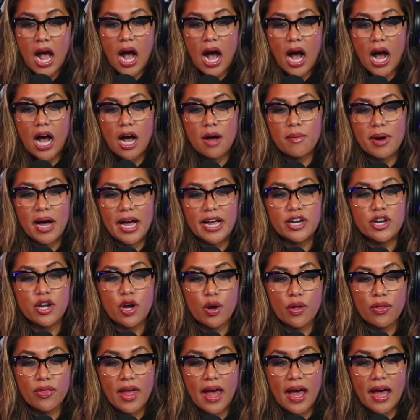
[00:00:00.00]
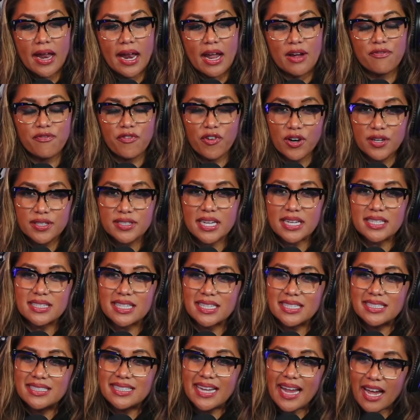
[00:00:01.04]
I know that at first I
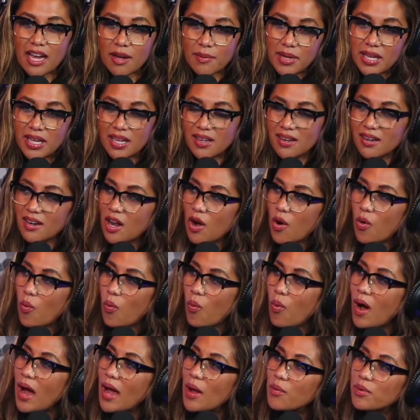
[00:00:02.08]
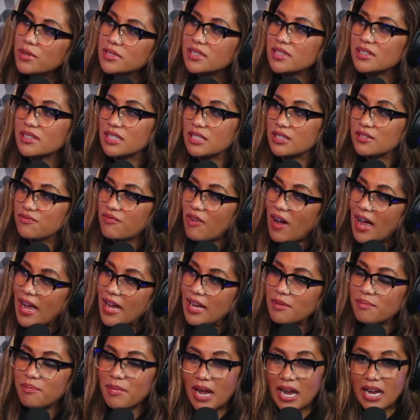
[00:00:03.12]
said, damn it, why wasn't this
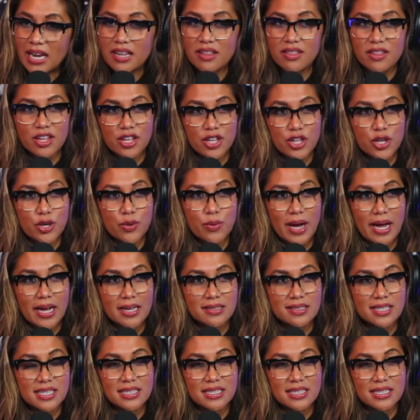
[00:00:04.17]
fight made in the U.S.?